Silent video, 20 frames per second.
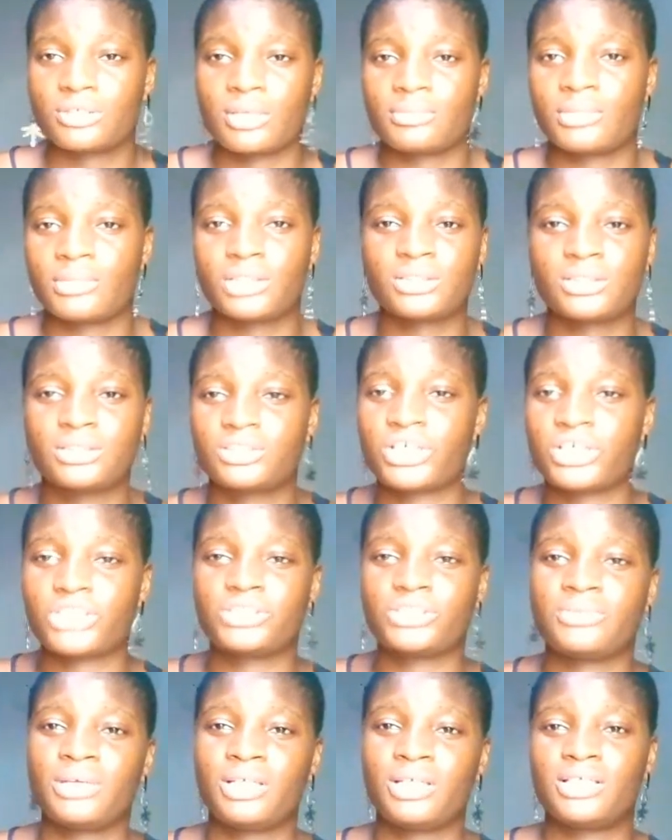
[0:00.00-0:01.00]
I'm not trying
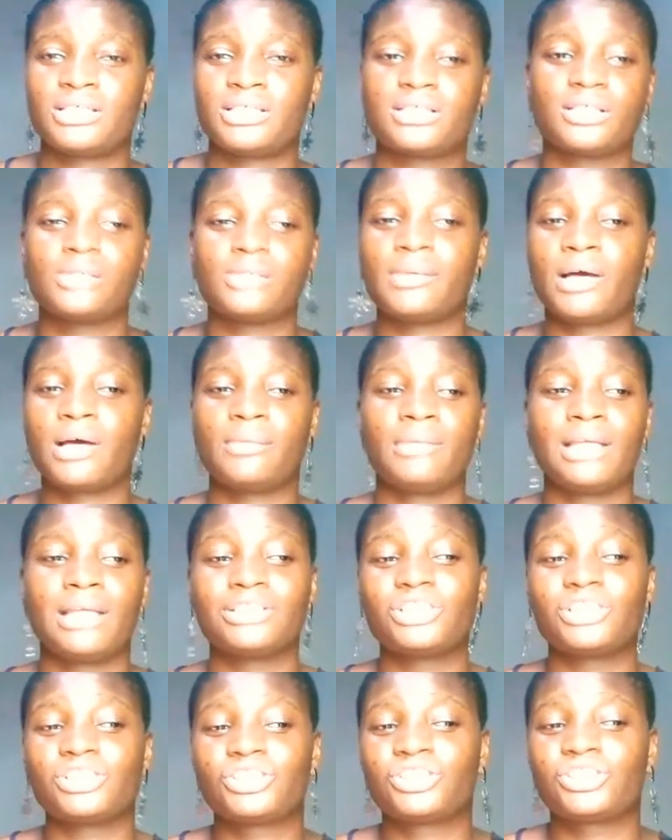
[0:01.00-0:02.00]
to make this all about me. I
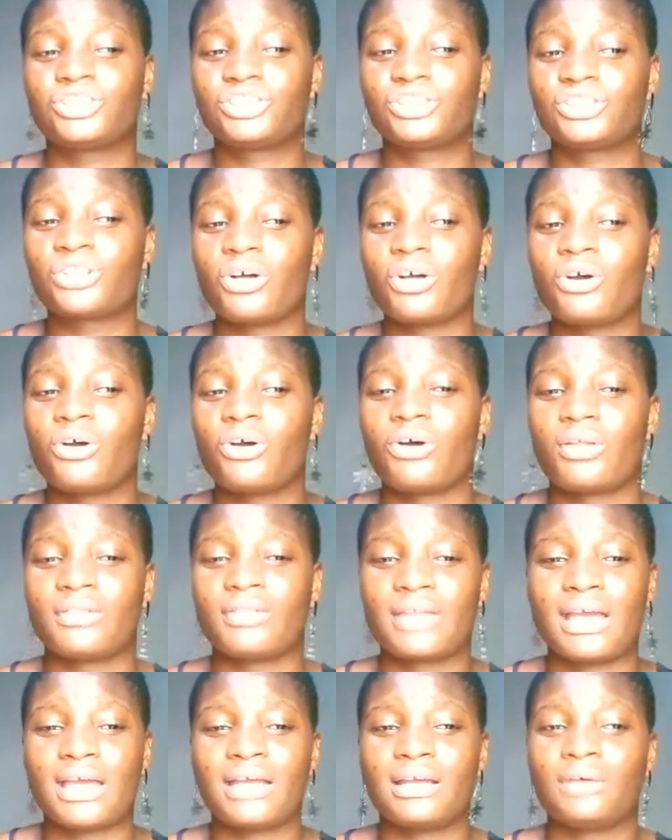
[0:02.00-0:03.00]
just saw
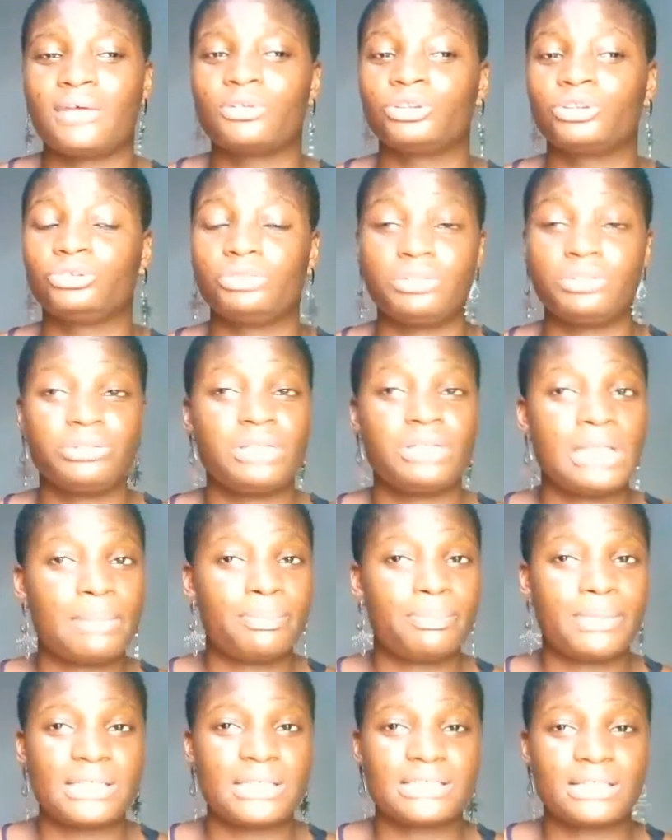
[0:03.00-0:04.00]
that and I was really, really
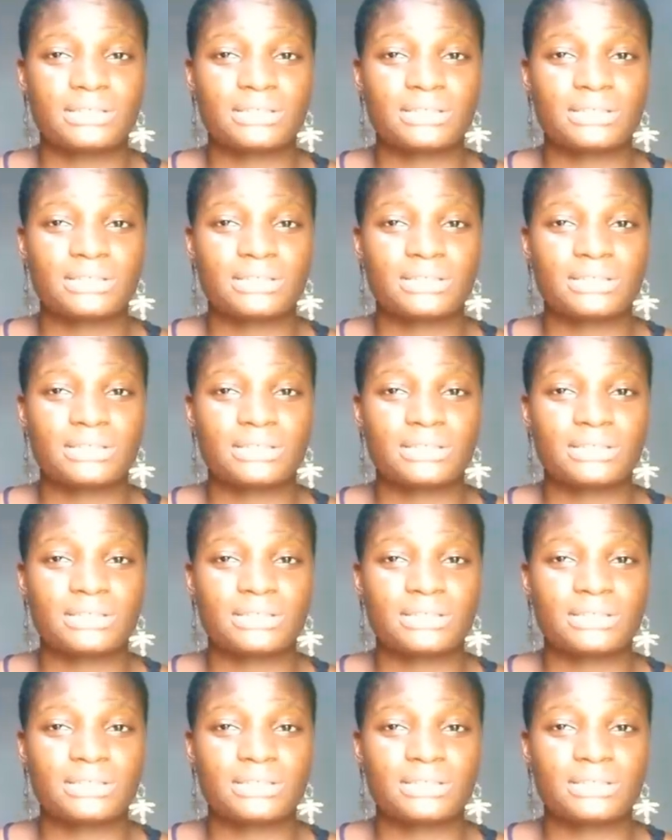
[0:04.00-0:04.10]
pissed.